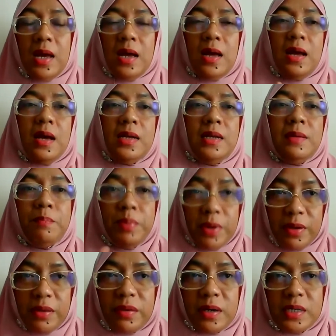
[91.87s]
uh, the
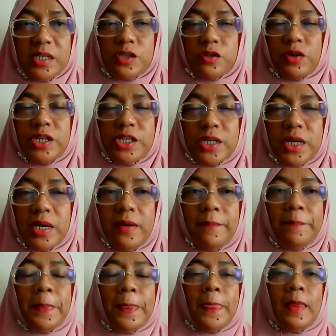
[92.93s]
birth registration
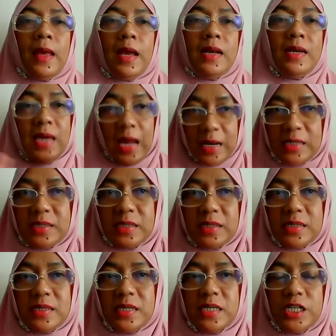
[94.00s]
and get the
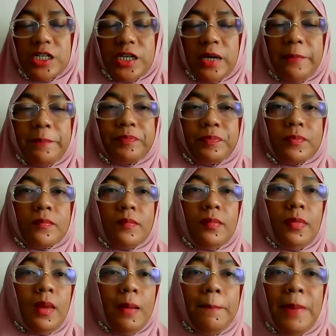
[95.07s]
citizenship,
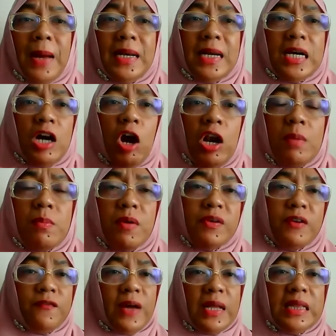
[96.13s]
but the column of
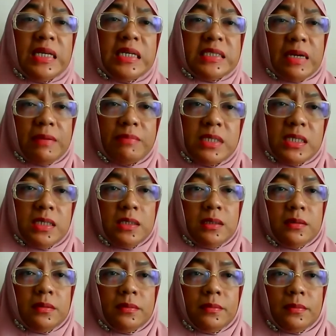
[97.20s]
the father is
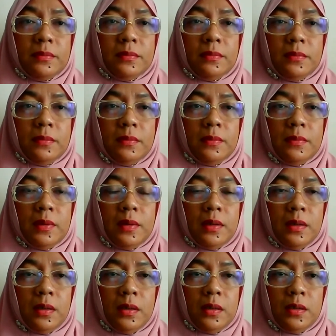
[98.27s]
empty
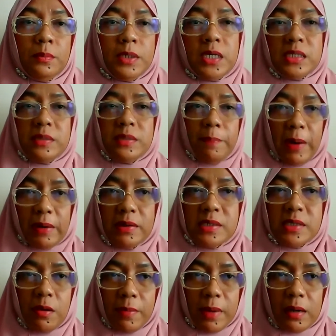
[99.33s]
because the parents
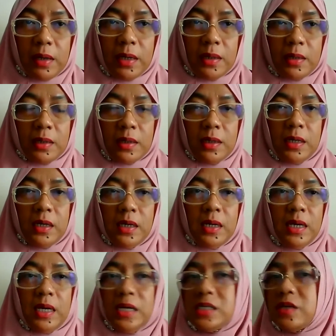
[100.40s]
are not married.
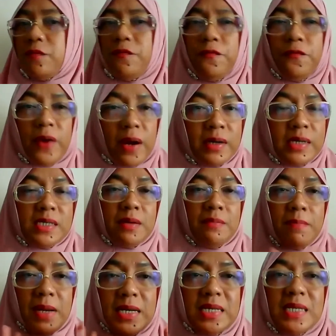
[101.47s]
It's a very
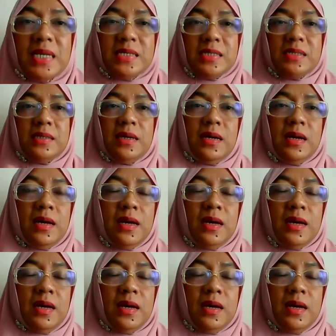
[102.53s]
tremendous